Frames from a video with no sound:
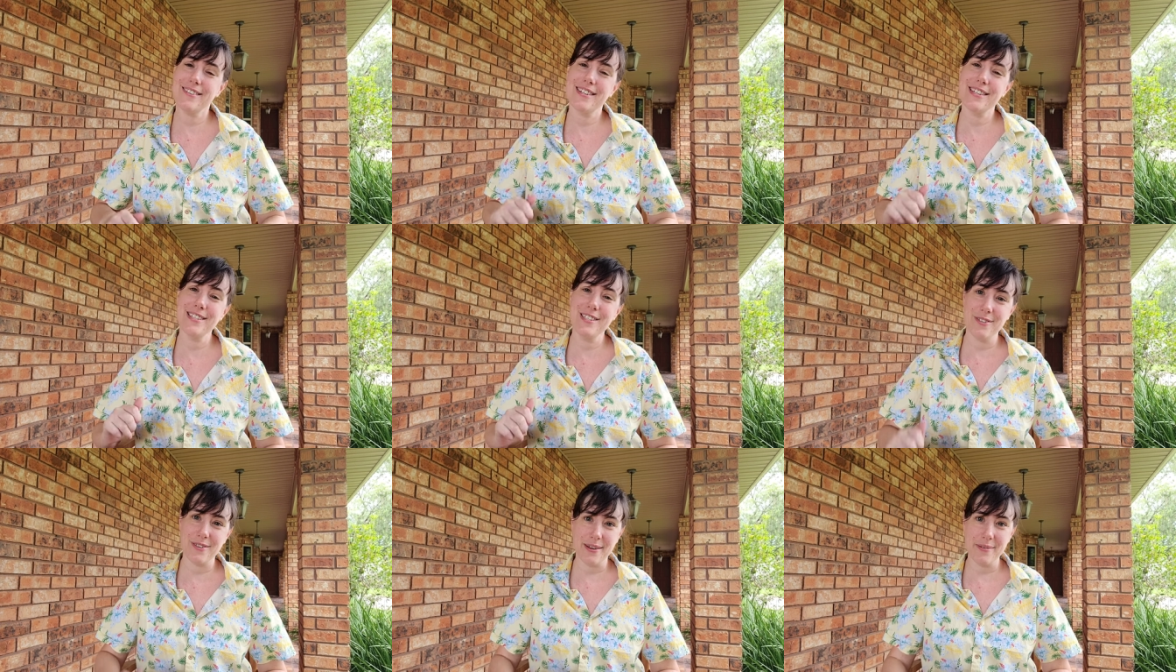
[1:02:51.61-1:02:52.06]
you
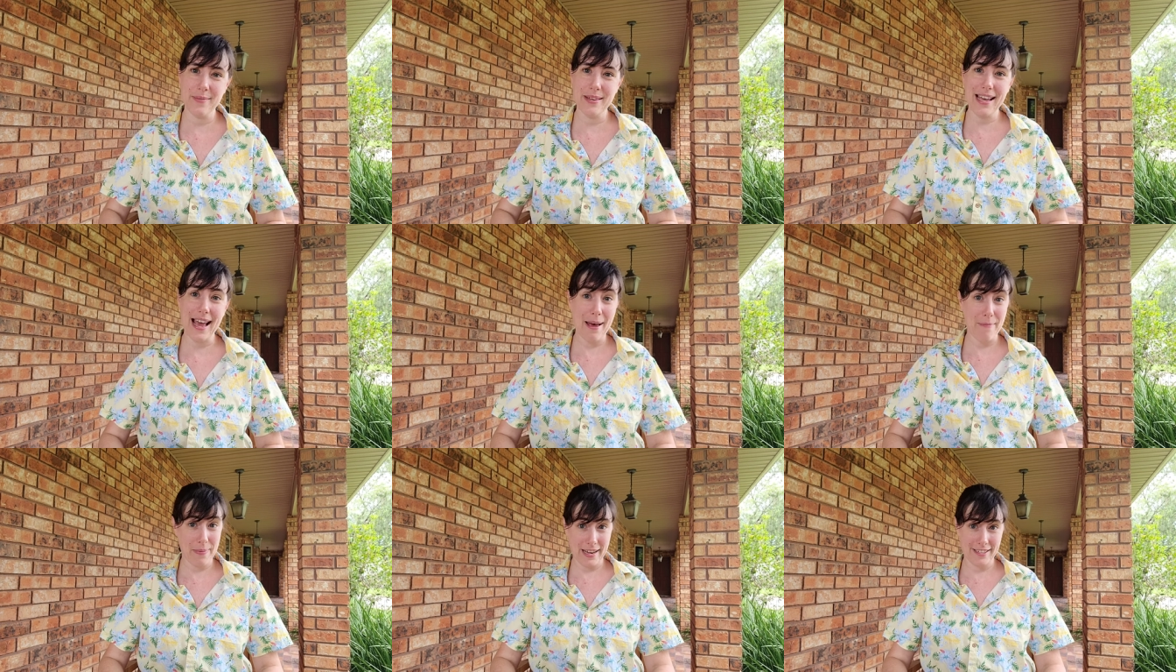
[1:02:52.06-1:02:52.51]
can join
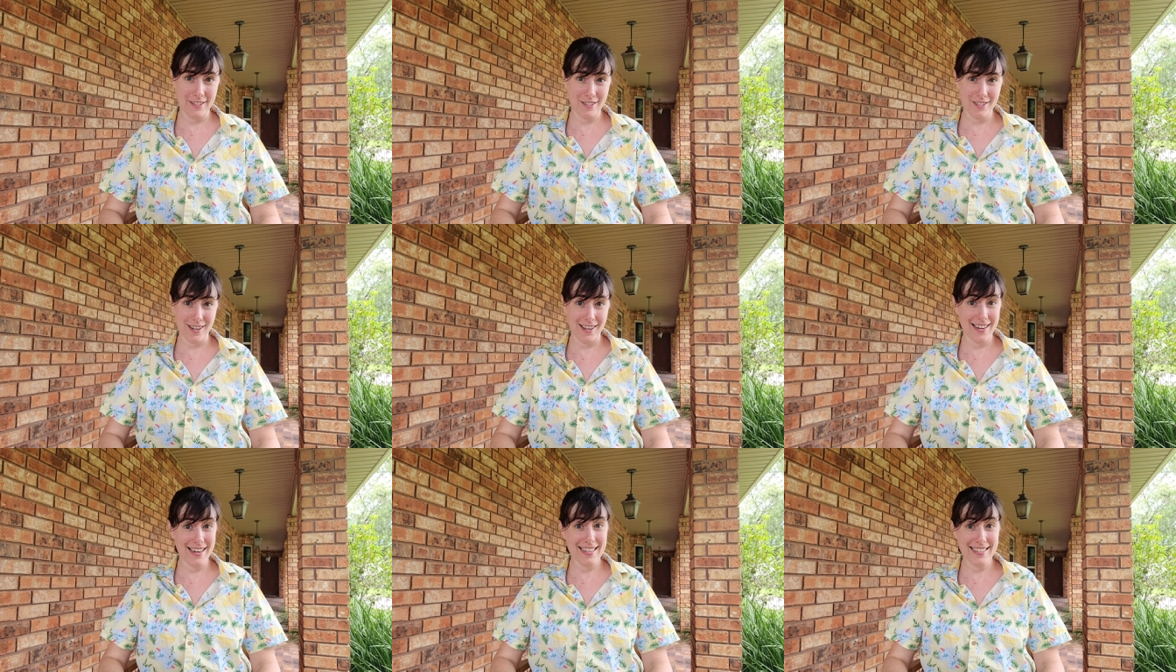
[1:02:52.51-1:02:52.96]
me at
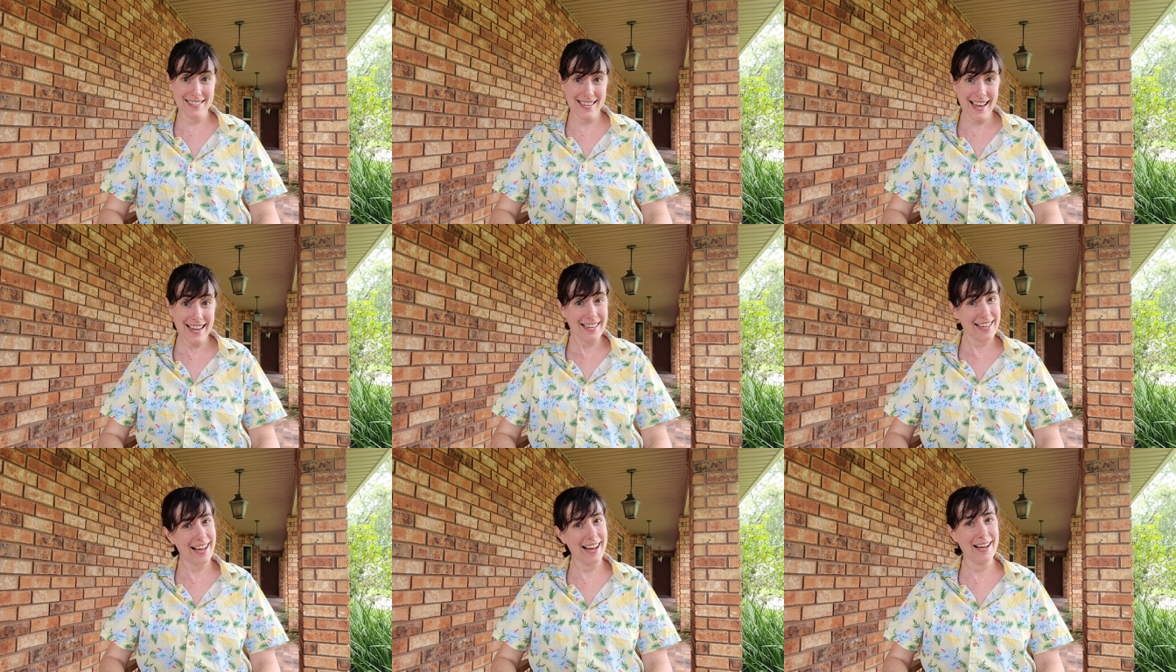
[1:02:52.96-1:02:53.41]

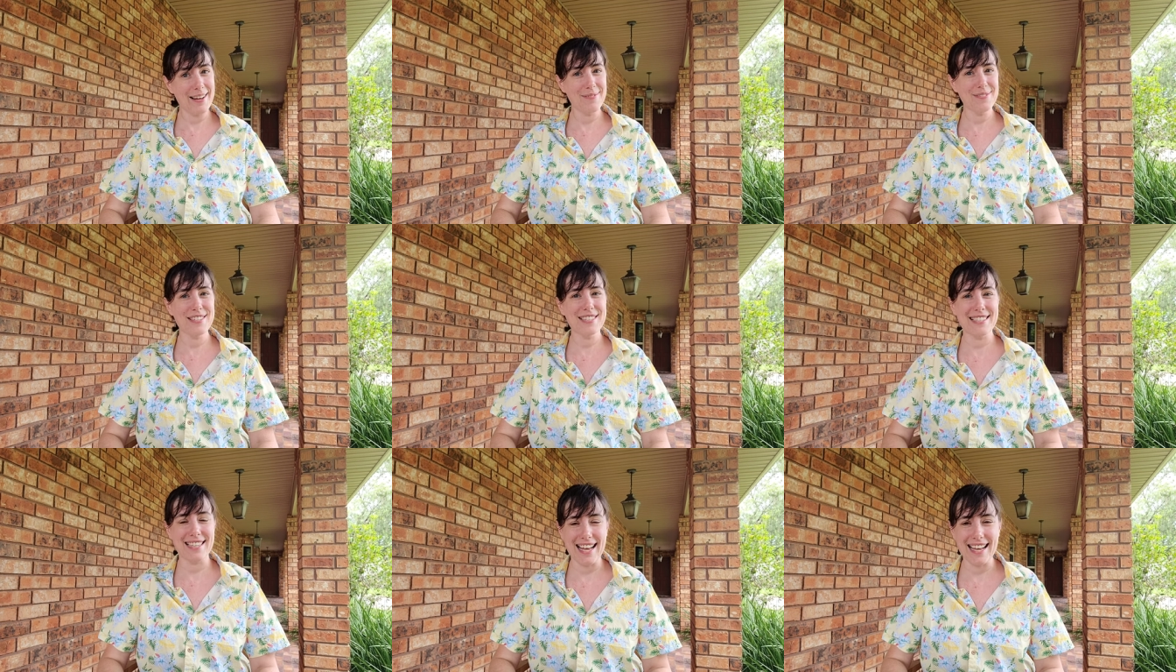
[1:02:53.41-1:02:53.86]

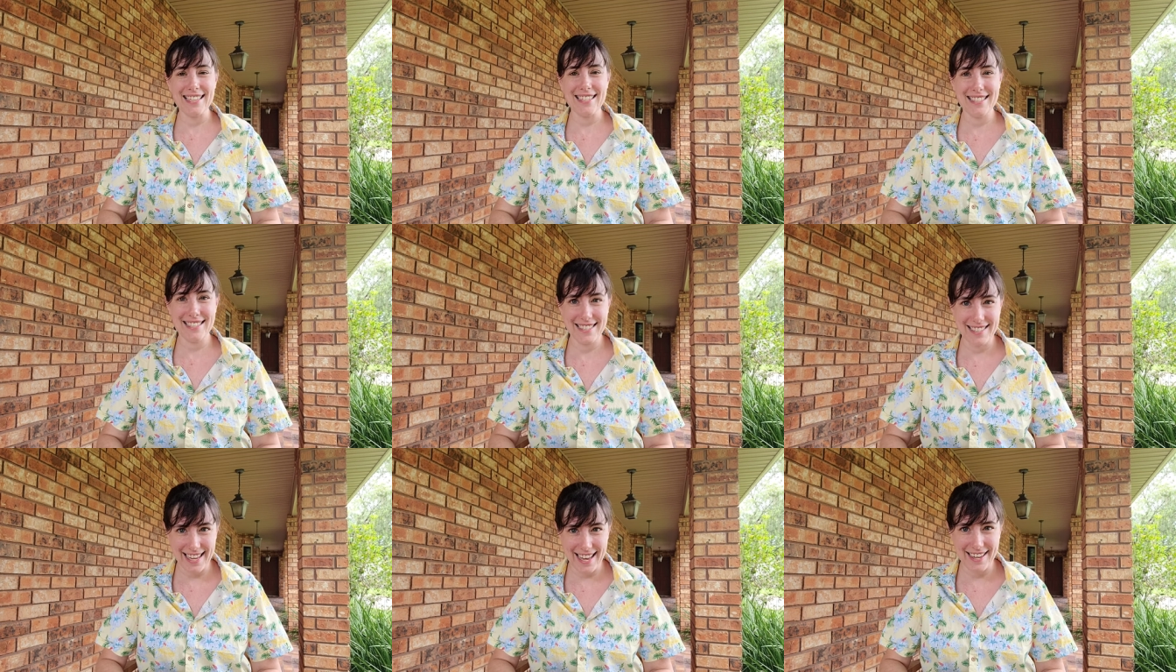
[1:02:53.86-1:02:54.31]

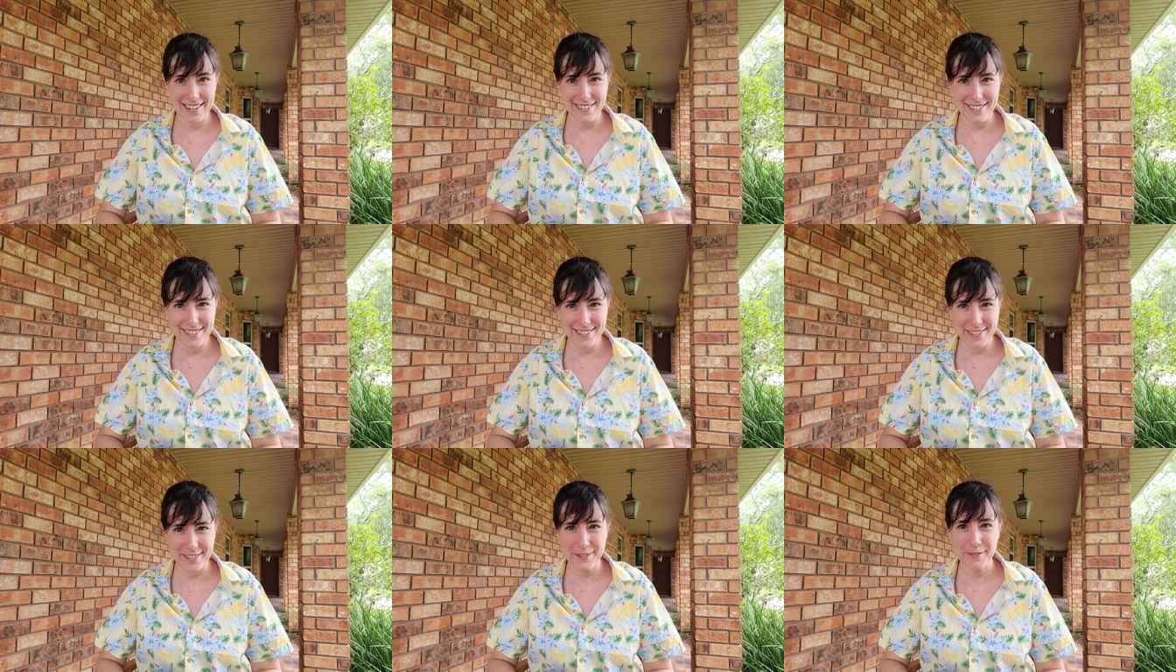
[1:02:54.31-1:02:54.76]

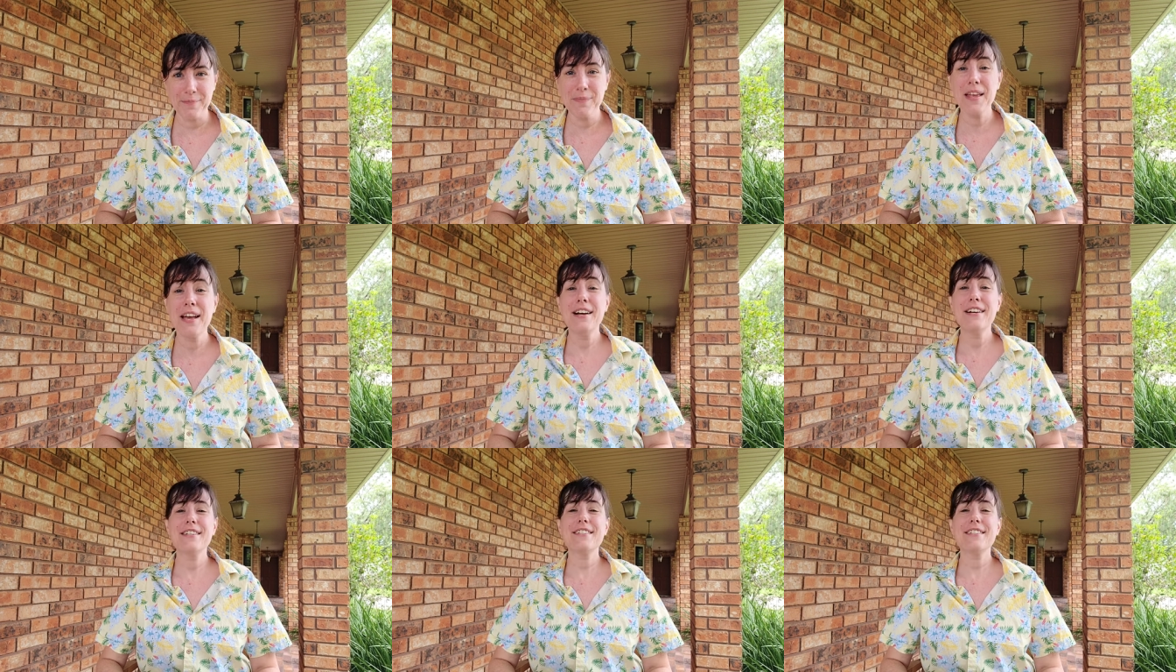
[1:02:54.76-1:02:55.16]
patreon.com/nattosoup.